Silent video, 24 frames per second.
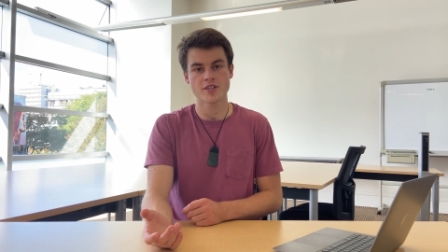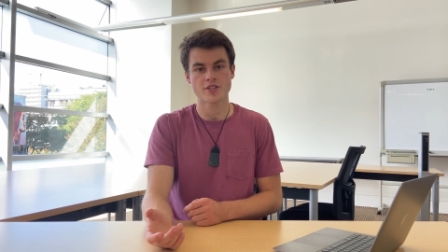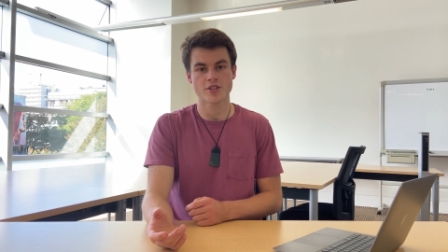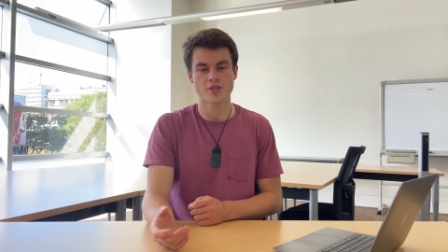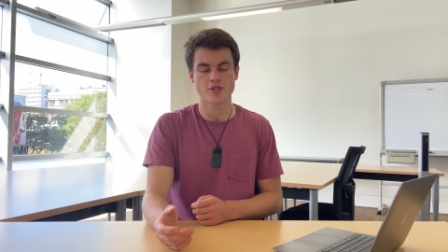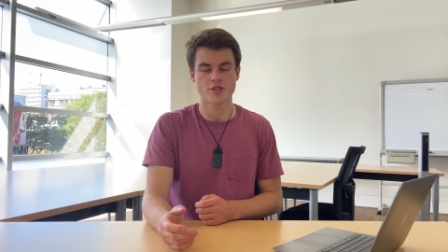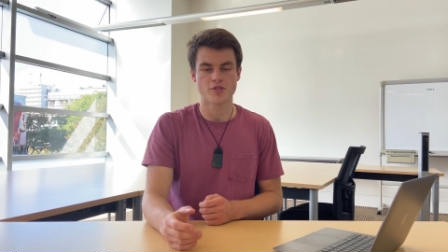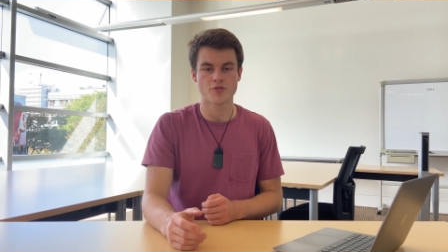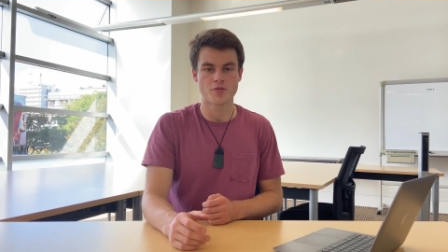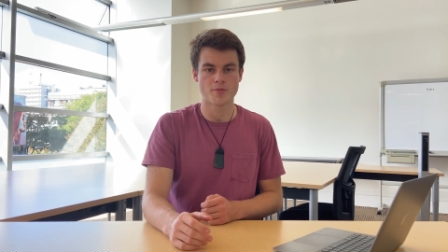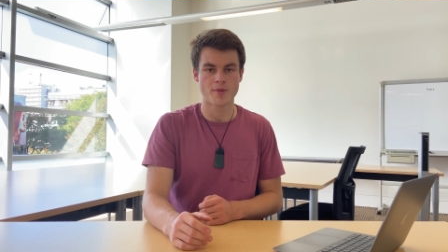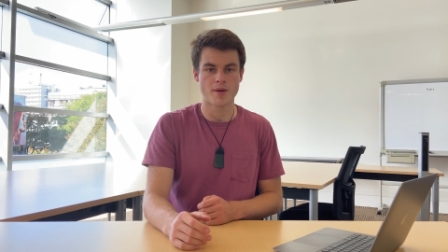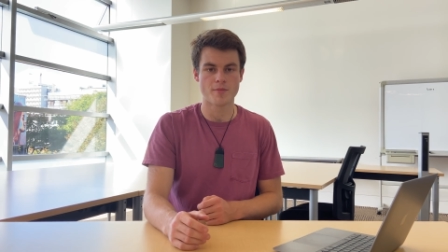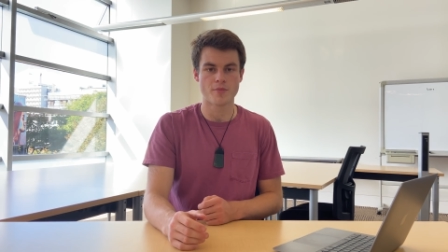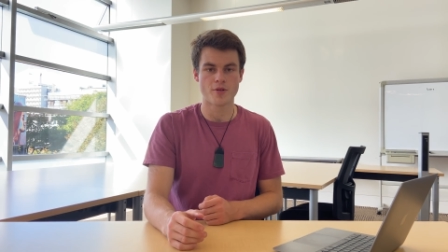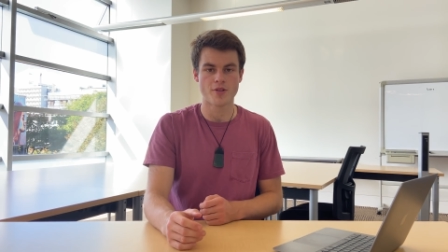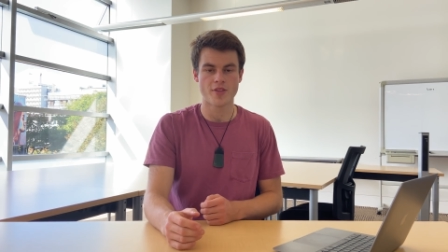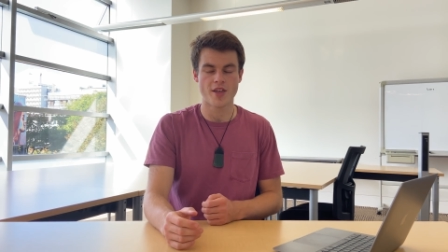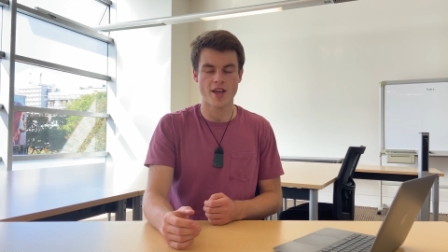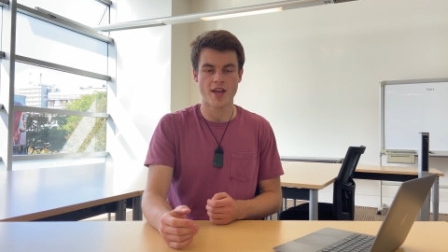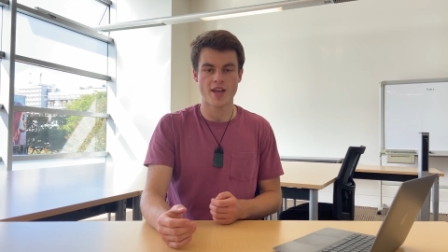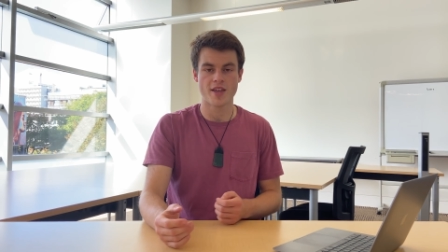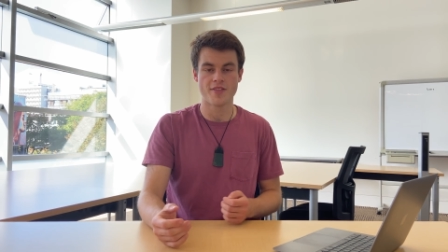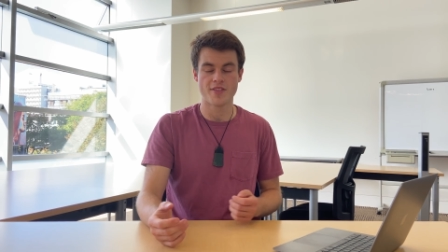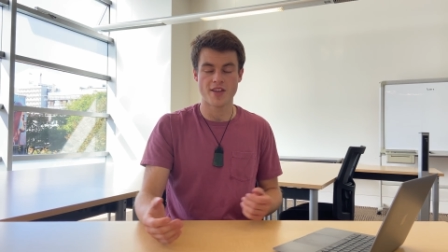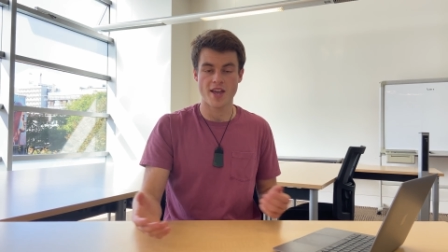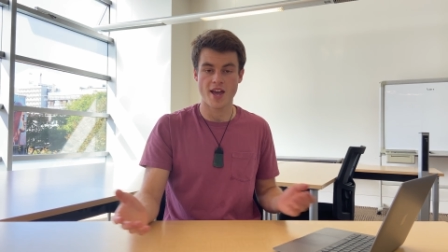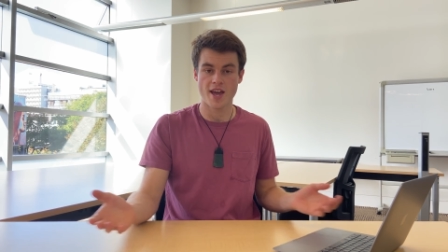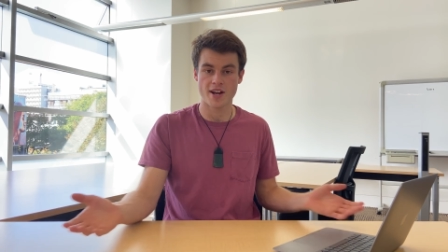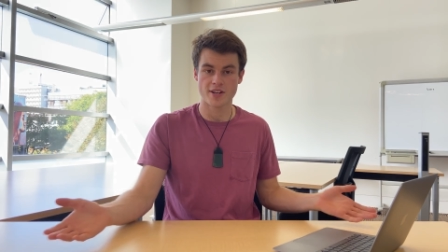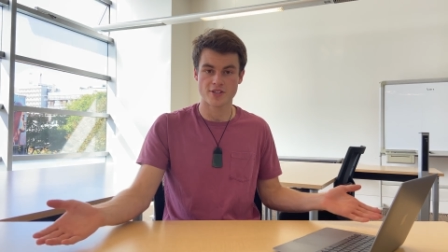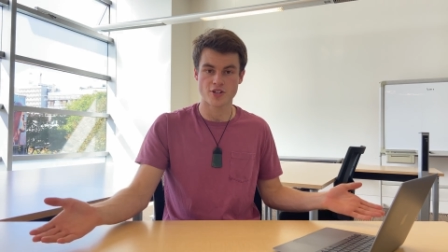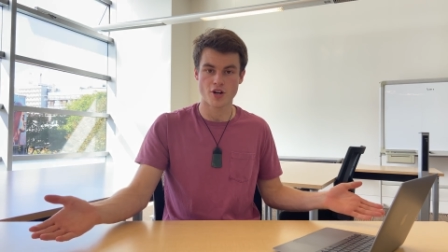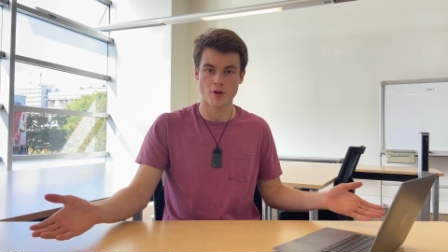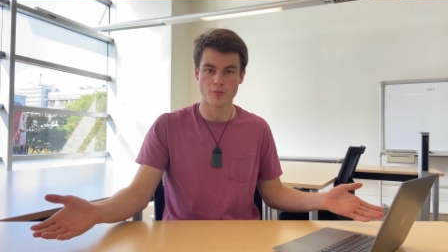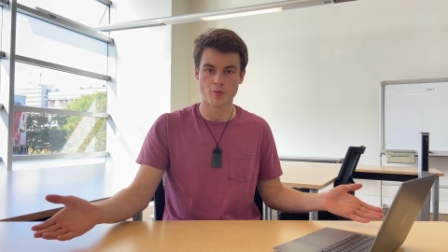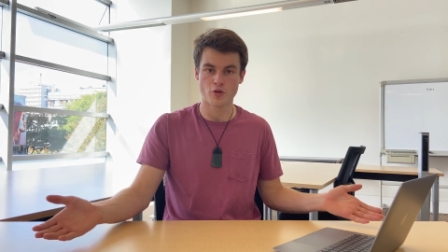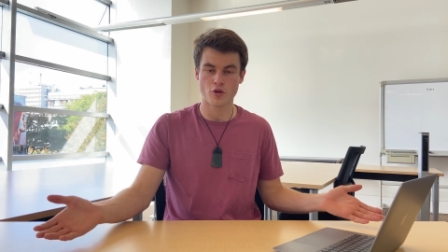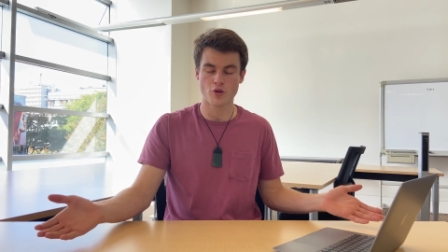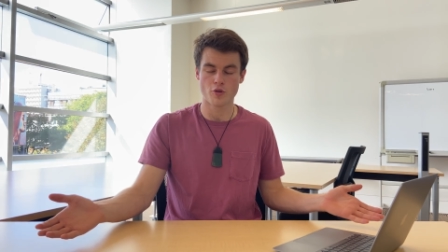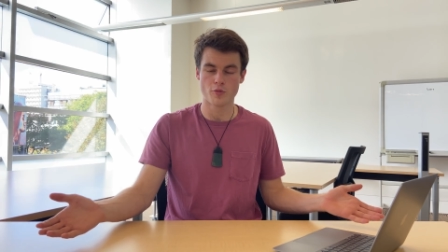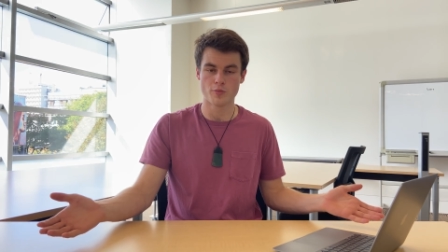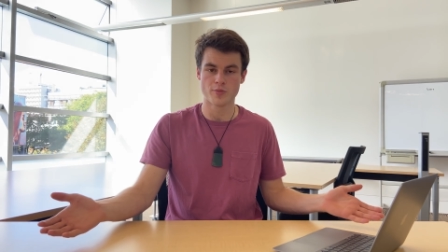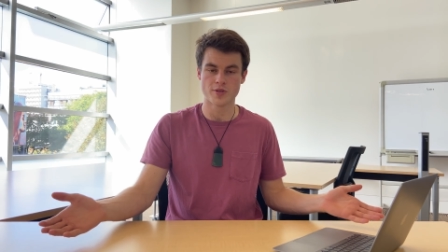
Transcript: so just remember that in the anatomical